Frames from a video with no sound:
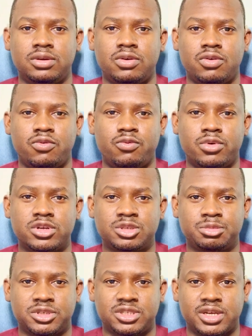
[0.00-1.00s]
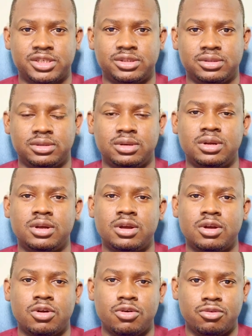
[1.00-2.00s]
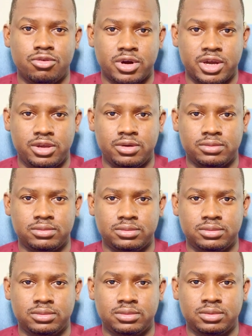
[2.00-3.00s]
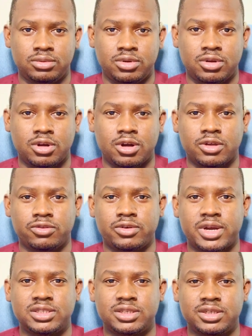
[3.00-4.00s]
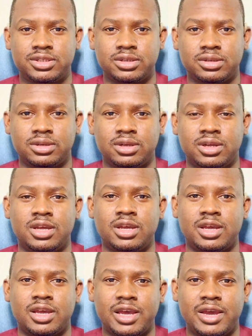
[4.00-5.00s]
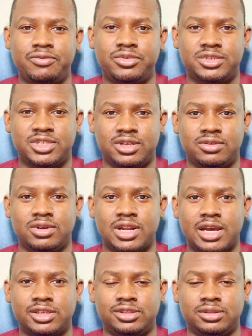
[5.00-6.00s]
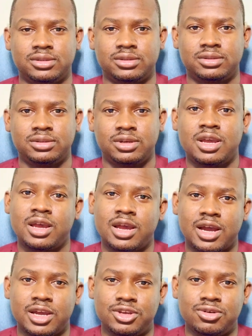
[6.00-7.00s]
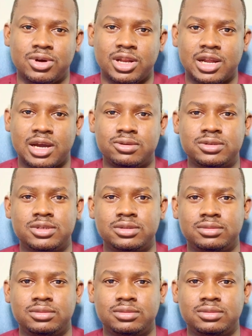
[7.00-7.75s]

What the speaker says: once possession. Who are you? Authorization, every single action. Are you allowed?